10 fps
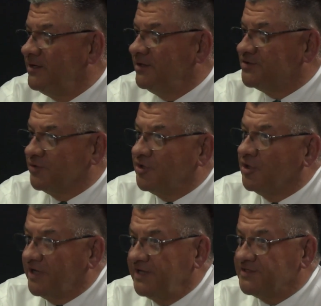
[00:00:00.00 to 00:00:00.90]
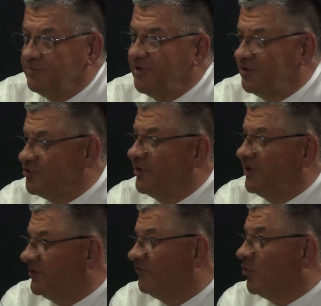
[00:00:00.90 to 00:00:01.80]
So in our case, it'd be
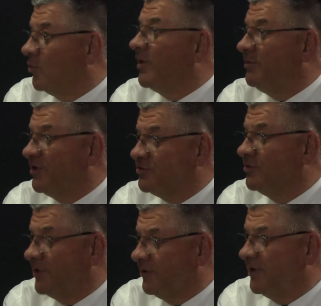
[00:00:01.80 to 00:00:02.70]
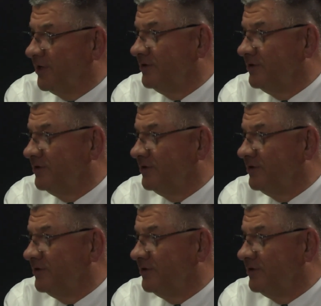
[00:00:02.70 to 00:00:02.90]
adjoining the Fort Wayne metro area.